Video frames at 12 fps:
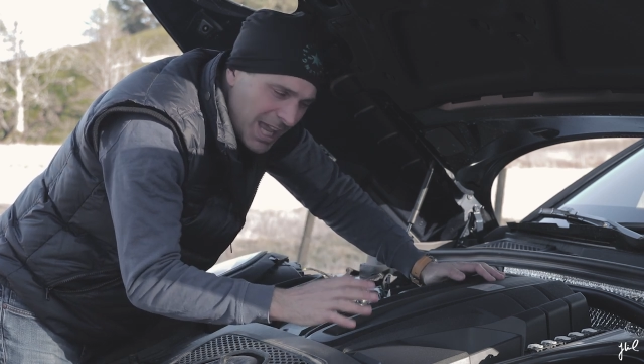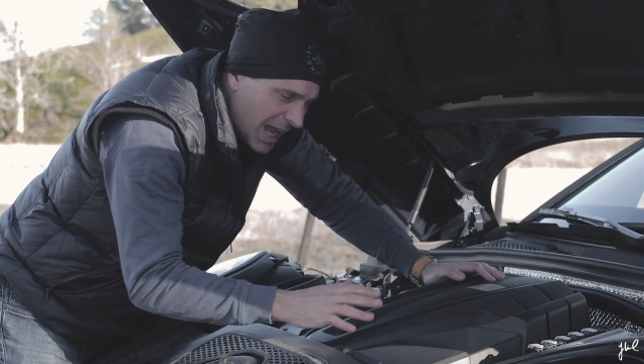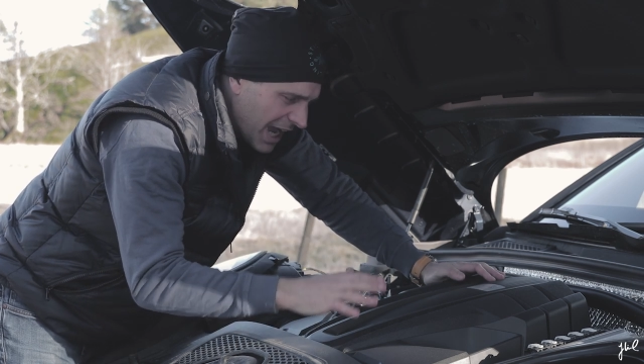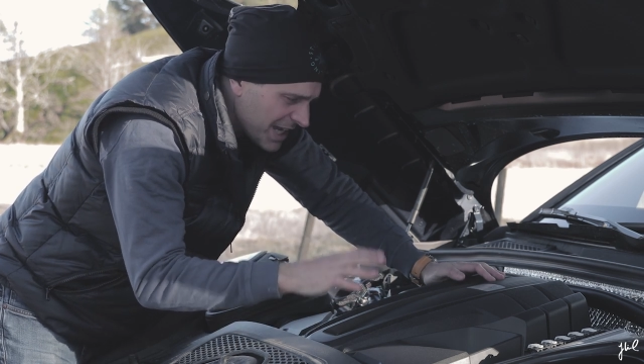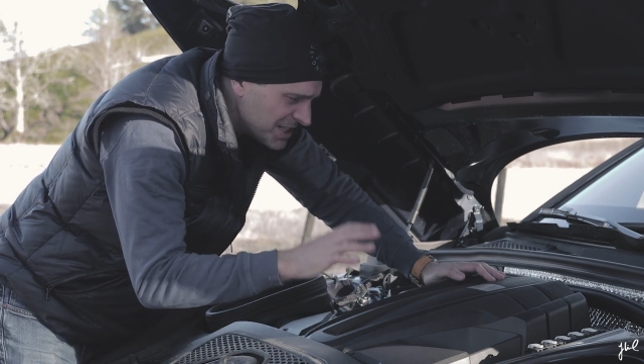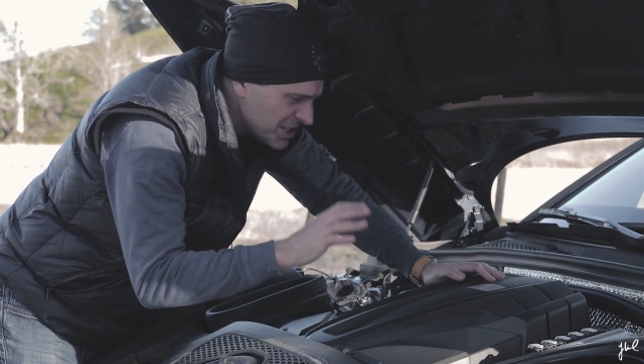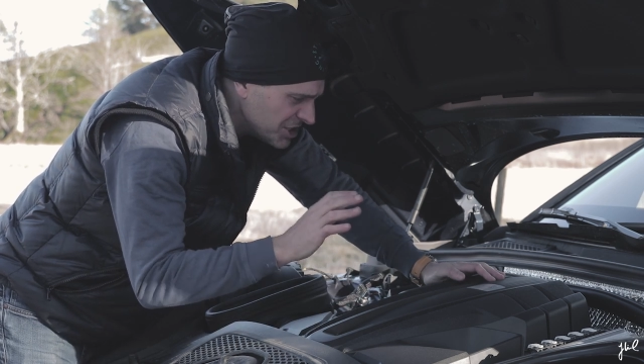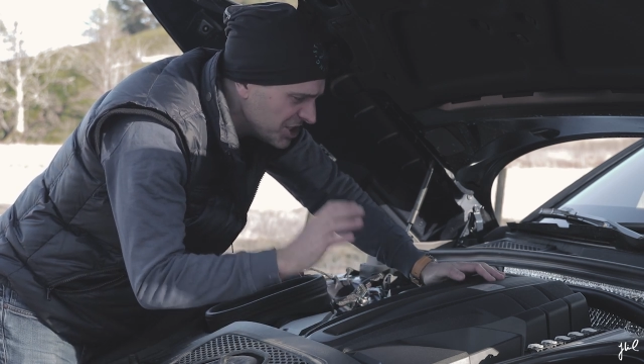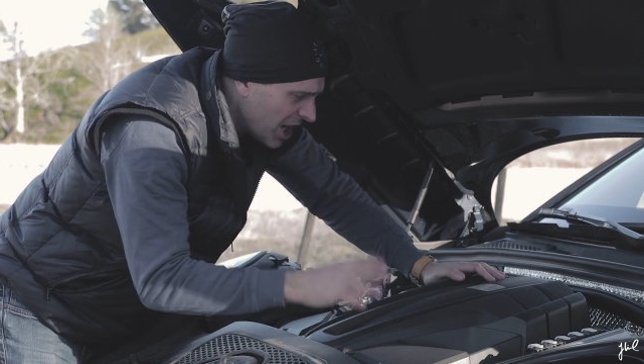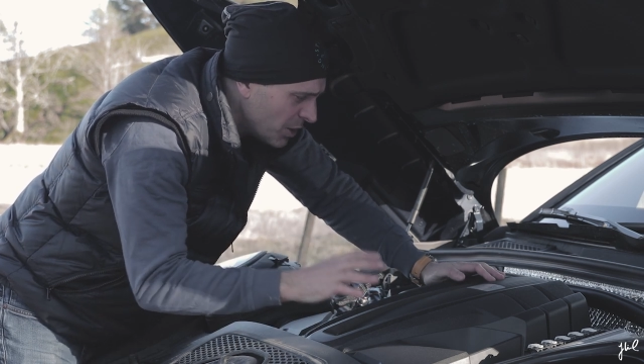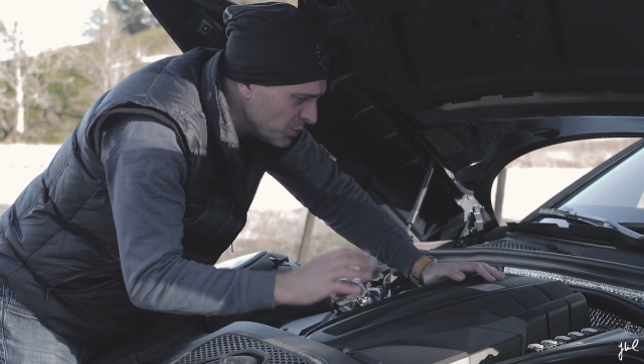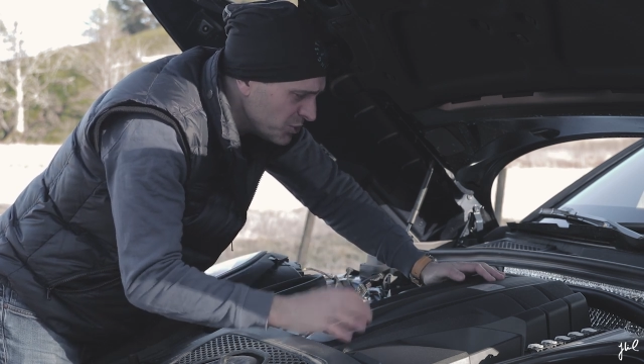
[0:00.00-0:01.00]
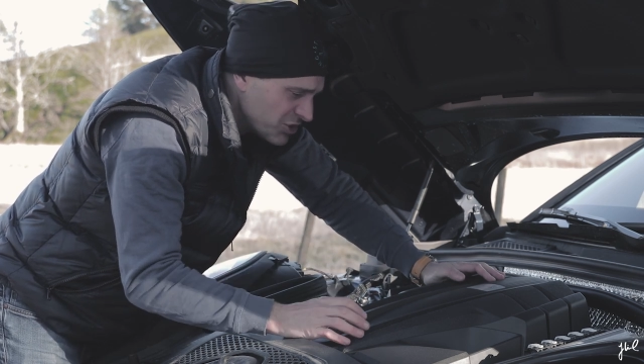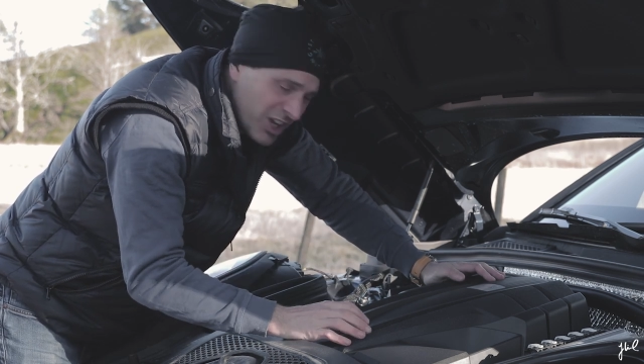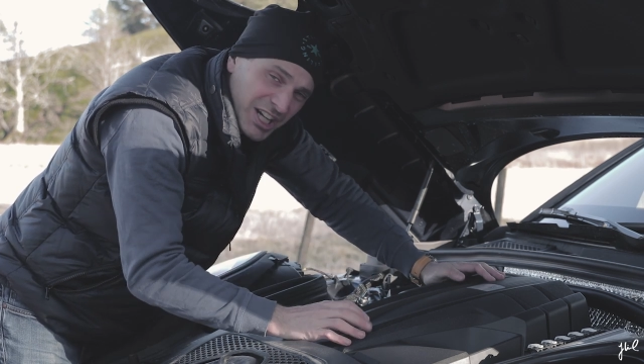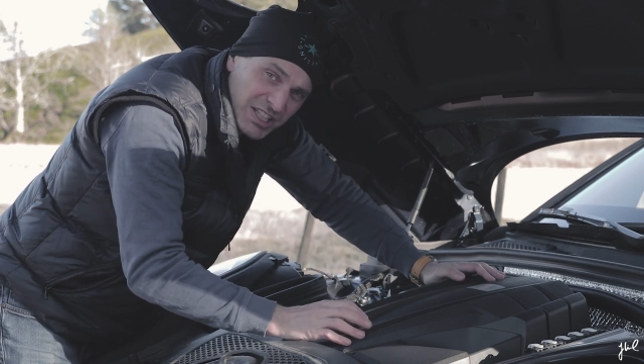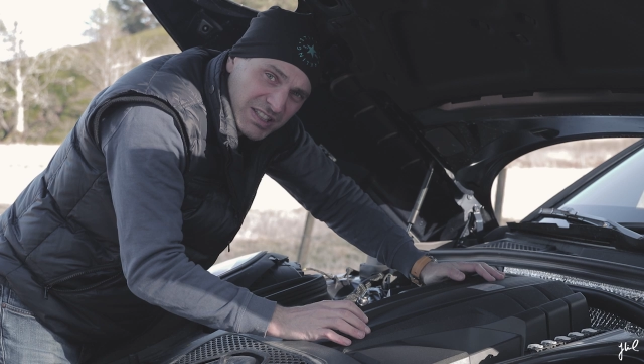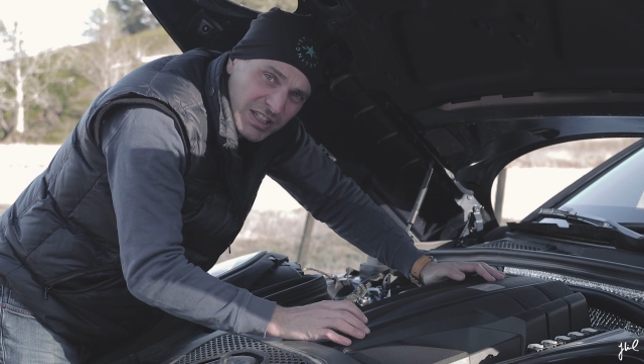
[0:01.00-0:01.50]
And the
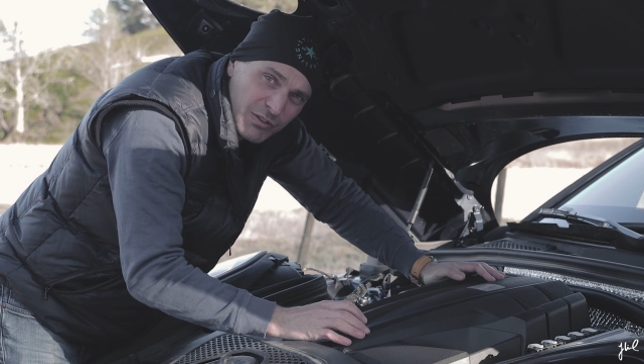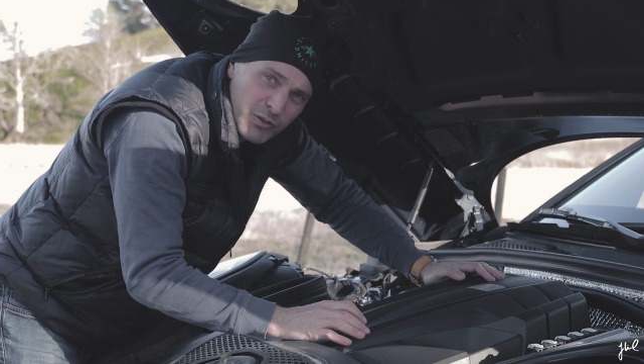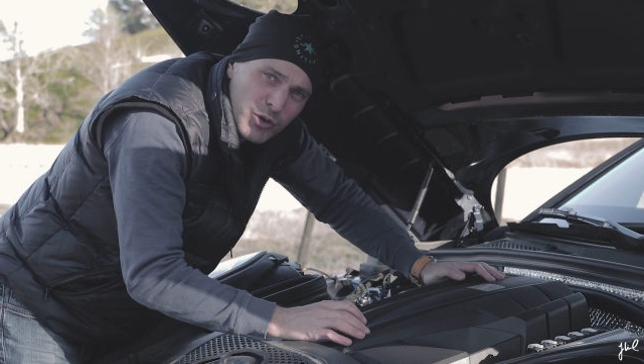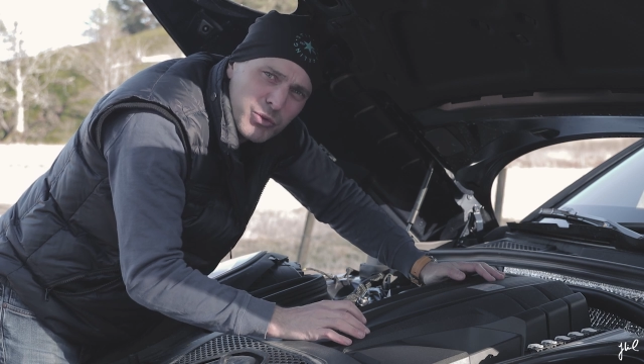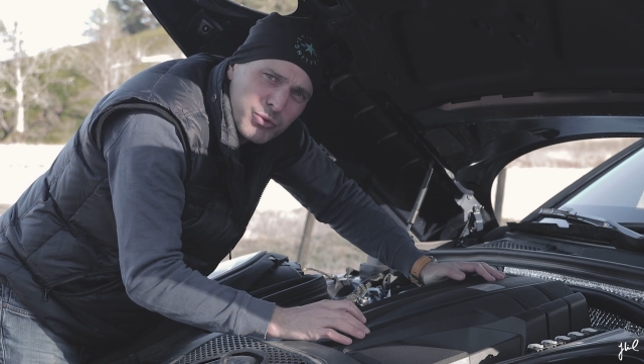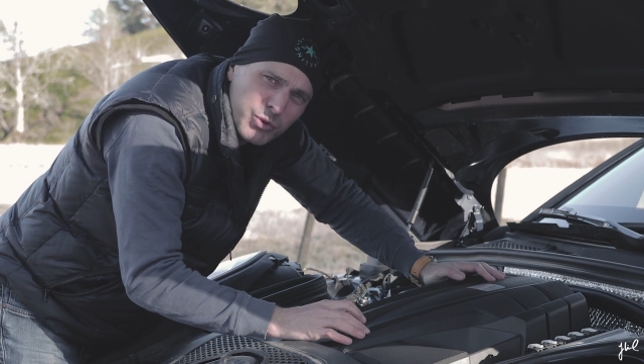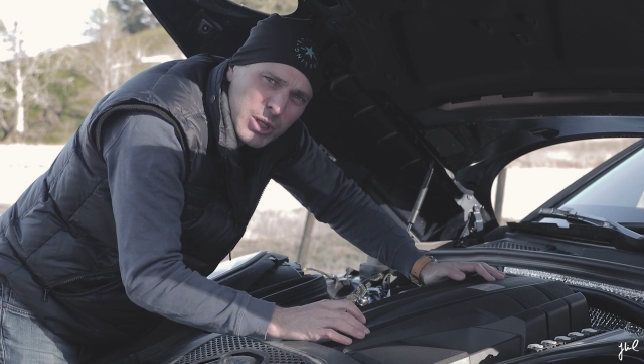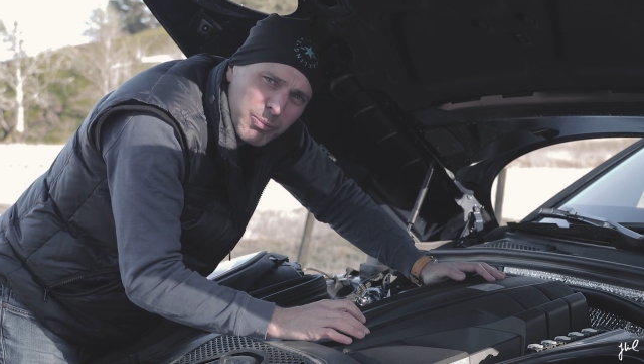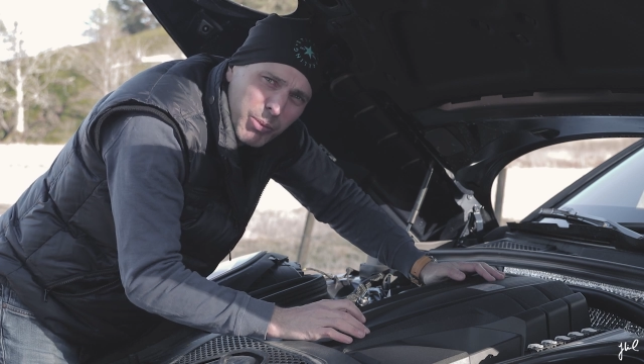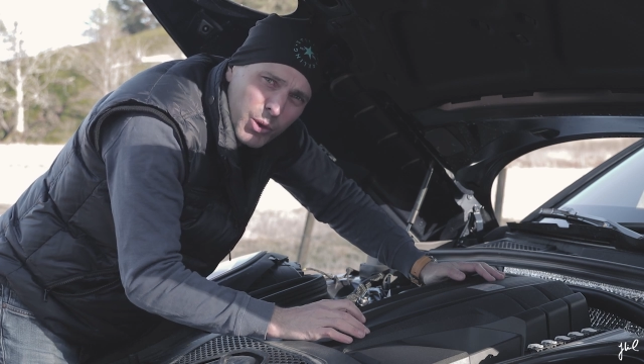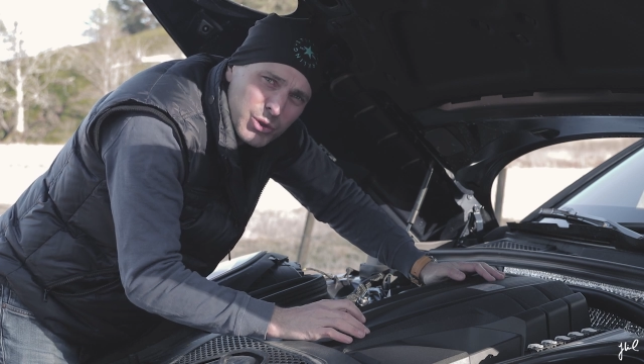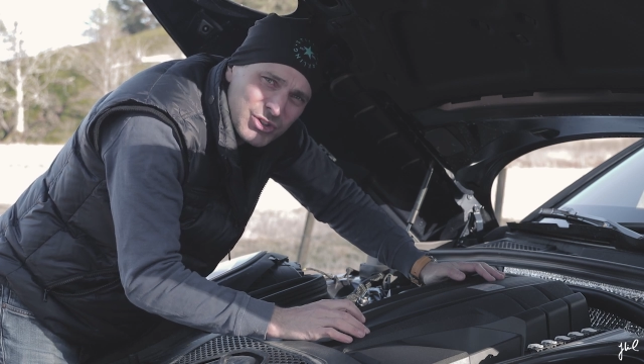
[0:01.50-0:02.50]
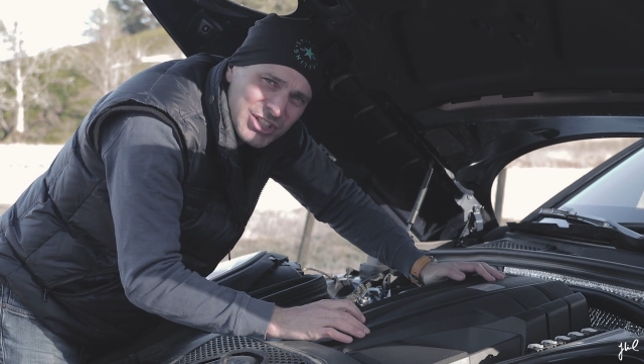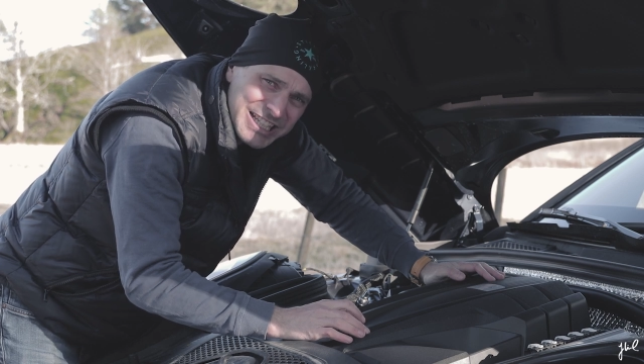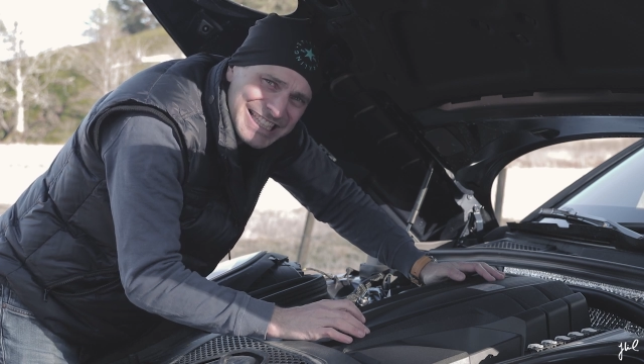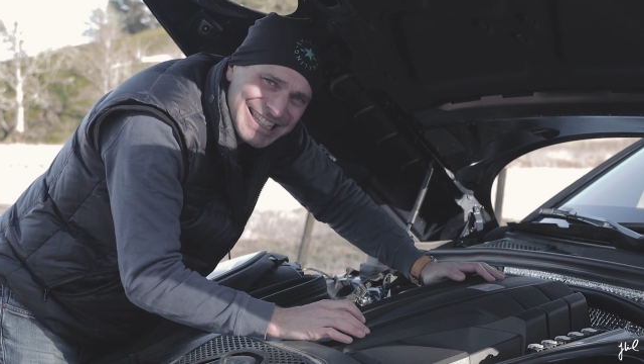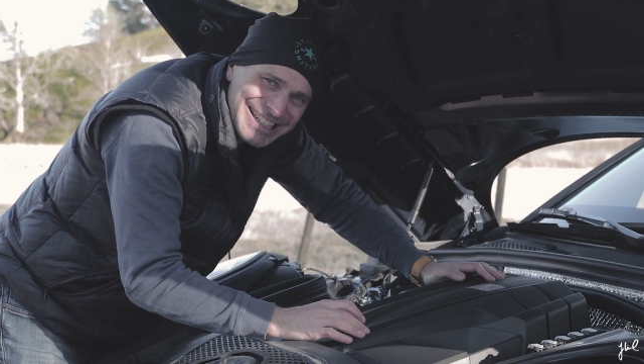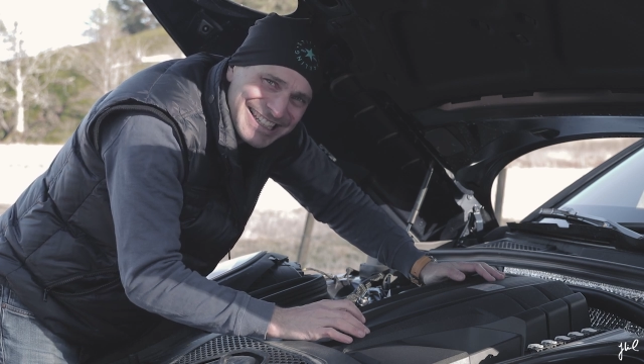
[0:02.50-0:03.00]
downsizing from 3.6